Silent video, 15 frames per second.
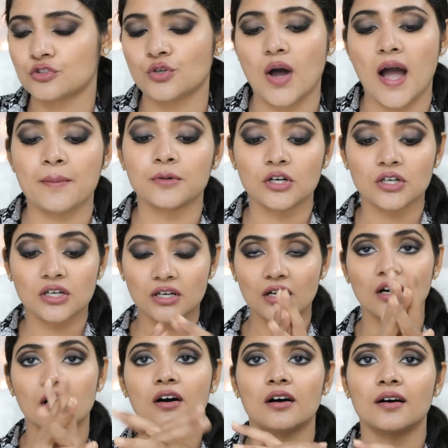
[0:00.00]
So I'm
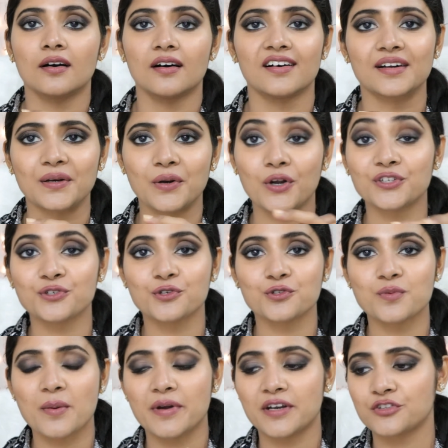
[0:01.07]
gonna uh, not use
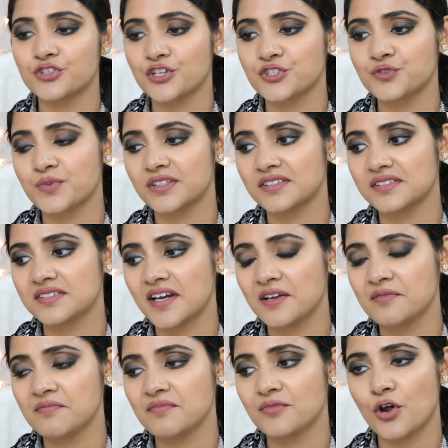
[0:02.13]
my better judgment this
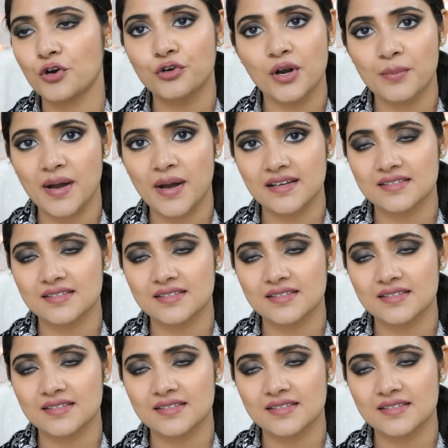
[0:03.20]
time. Not gonna buy